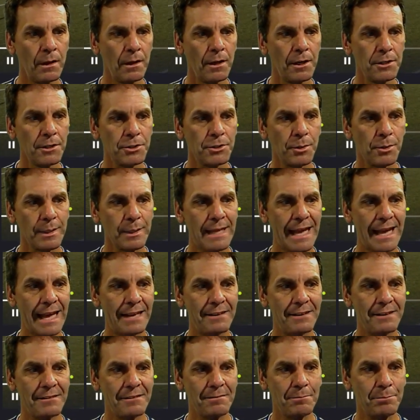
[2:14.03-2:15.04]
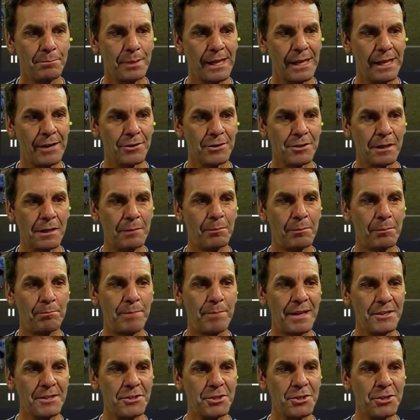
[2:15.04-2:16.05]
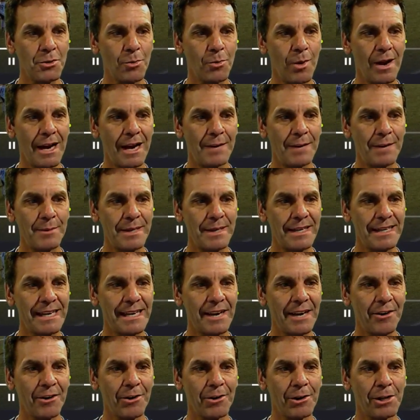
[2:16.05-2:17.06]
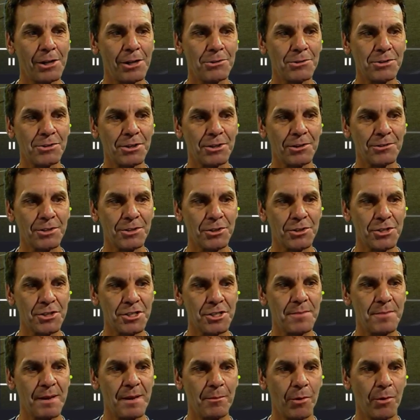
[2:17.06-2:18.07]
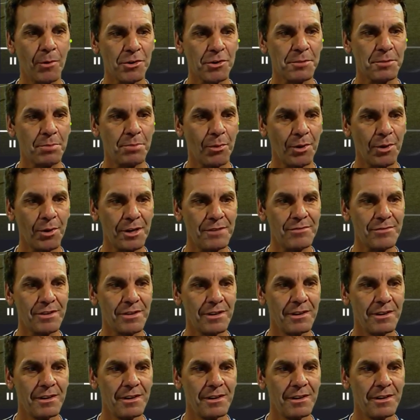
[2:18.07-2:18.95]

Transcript: So again, player's a bit too wide. We need to get her closer so she's a bit more supportive.